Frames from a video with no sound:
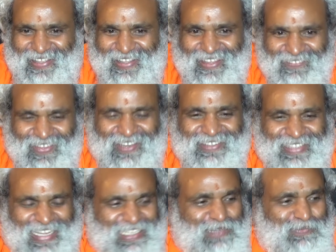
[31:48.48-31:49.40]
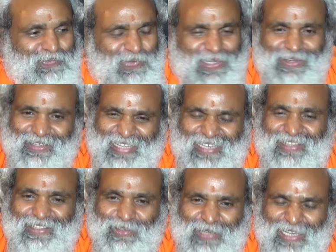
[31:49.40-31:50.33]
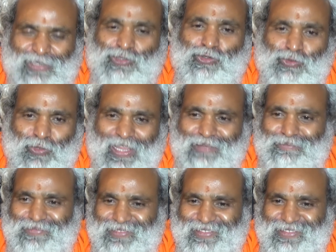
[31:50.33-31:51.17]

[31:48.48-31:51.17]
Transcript: Because there is a fear that you can sue them.